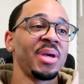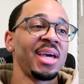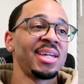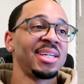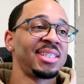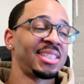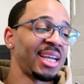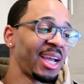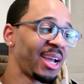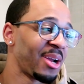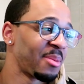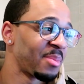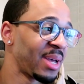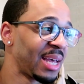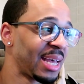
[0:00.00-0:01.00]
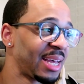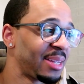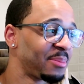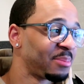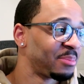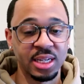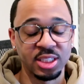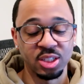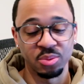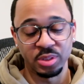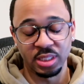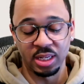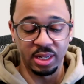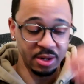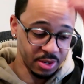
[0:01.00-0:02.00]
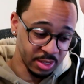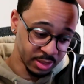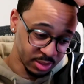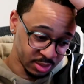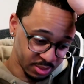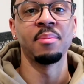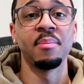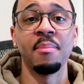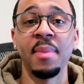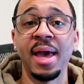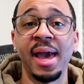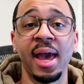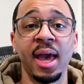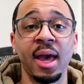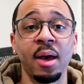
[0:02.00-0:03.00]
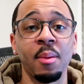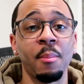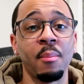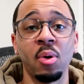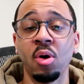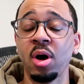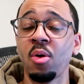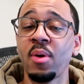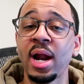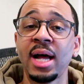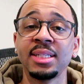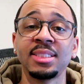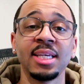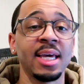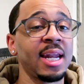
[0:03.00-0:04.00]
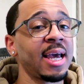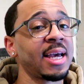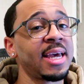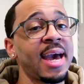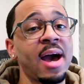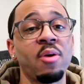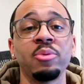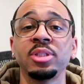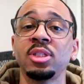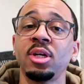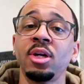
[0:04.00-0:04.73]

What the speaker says: being the chair, man, that shit was hilarious. Man, boy, when I tell you that cat was